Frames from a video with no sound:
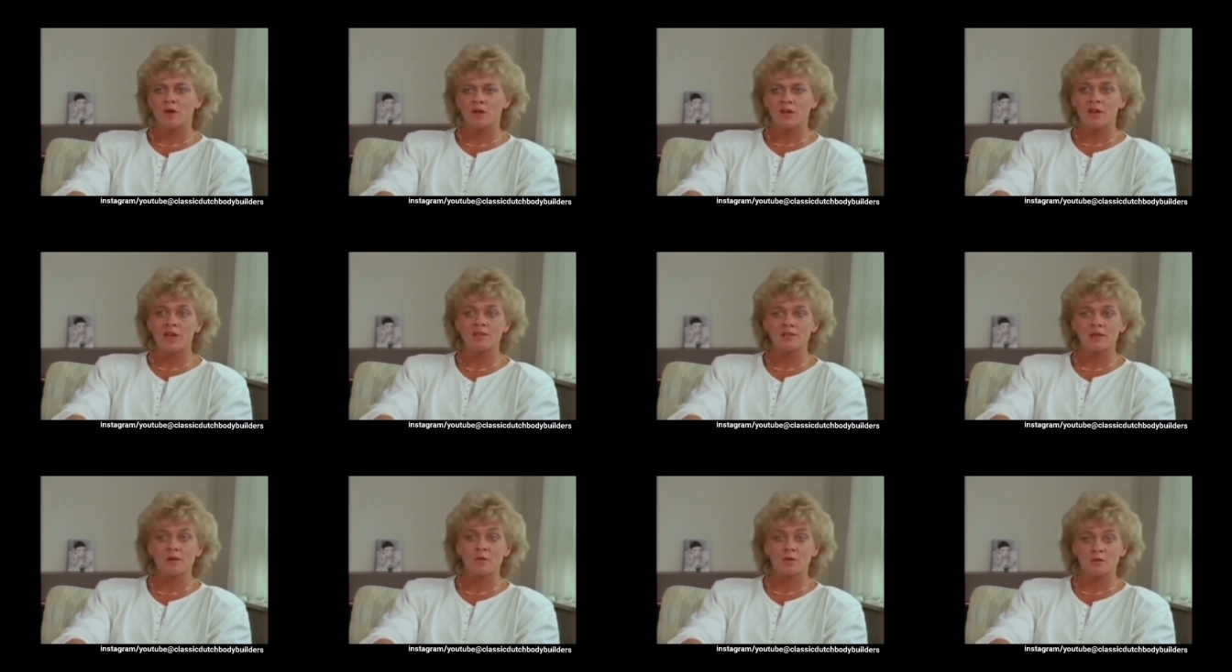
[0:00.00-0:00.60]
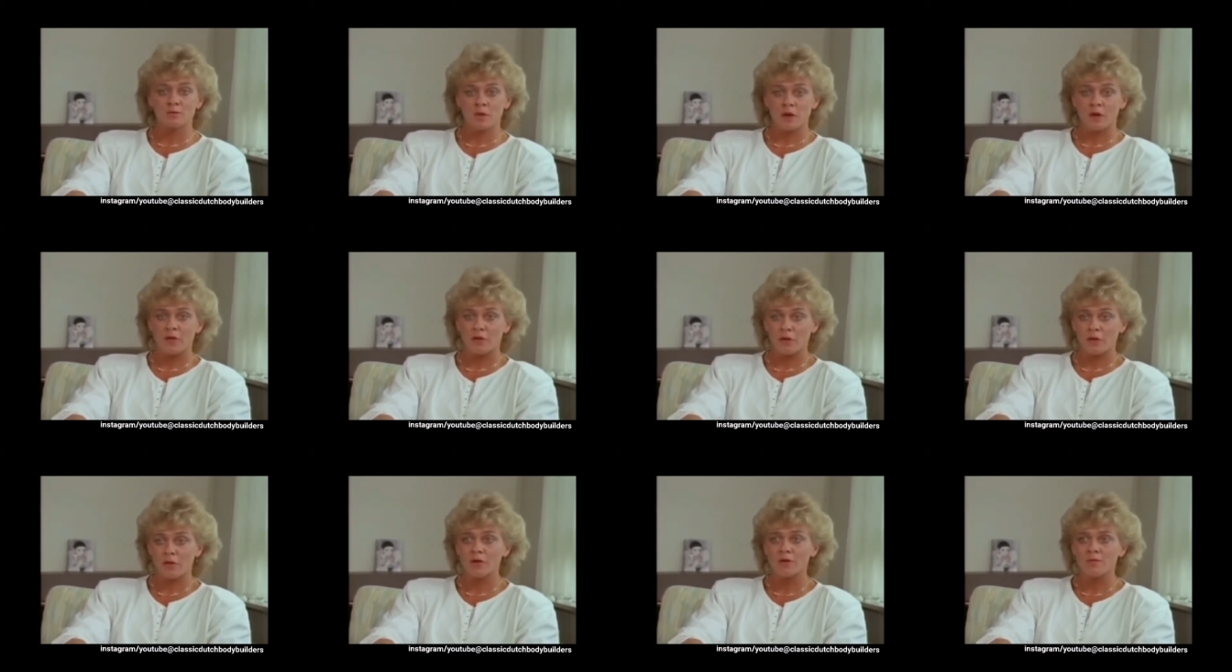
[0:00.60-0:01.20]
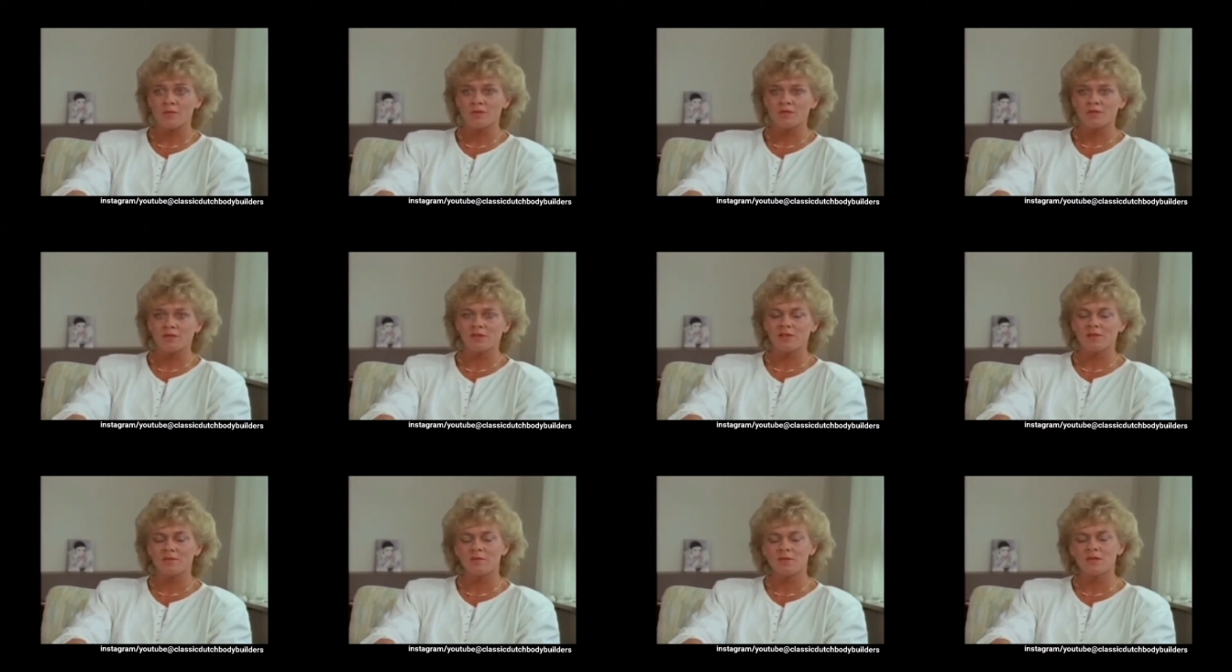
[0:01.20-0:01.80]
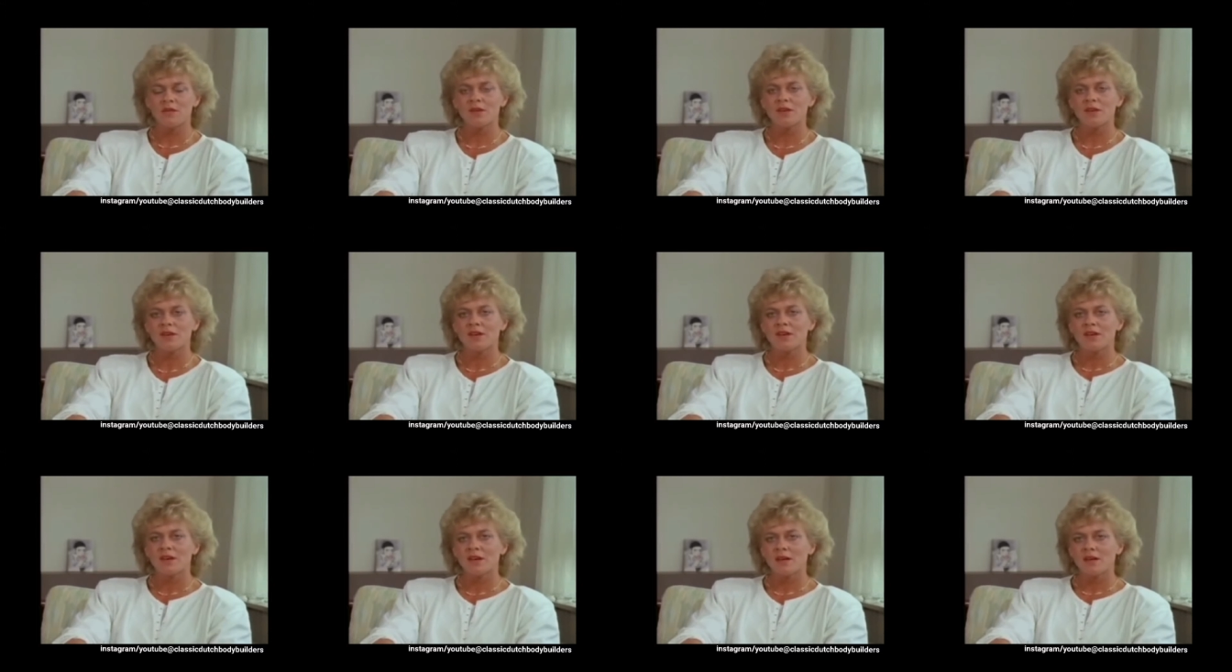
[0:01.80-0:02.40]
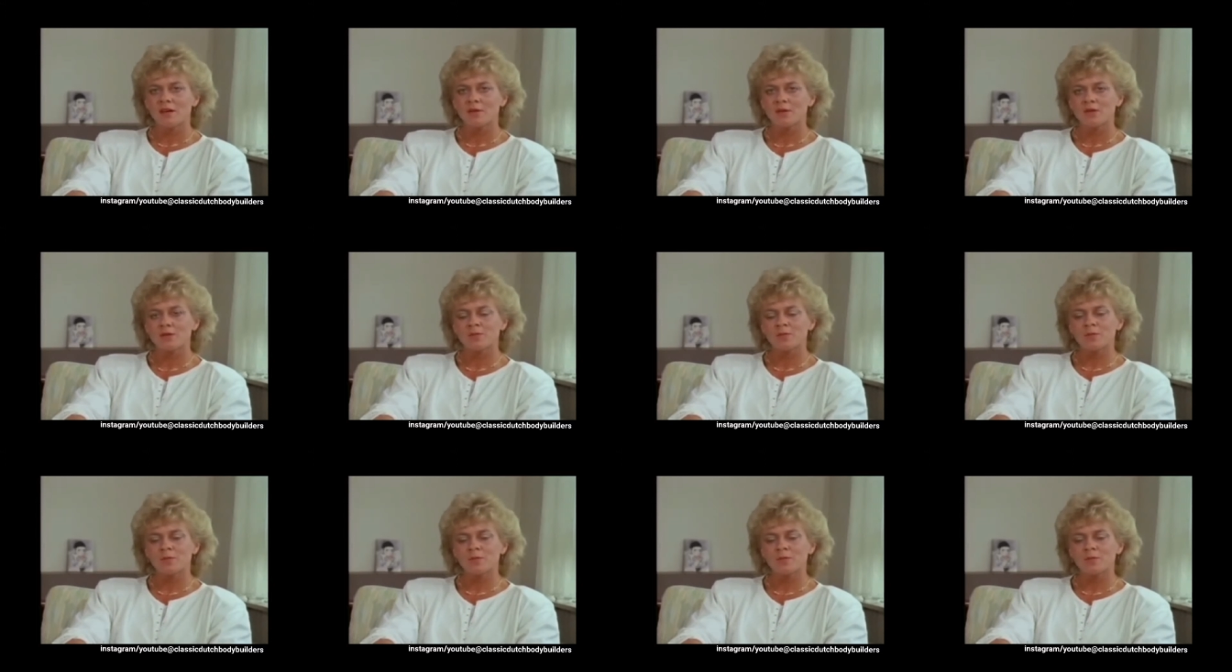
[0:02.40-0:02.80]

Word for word: there was my last year was my third Miss Olympia,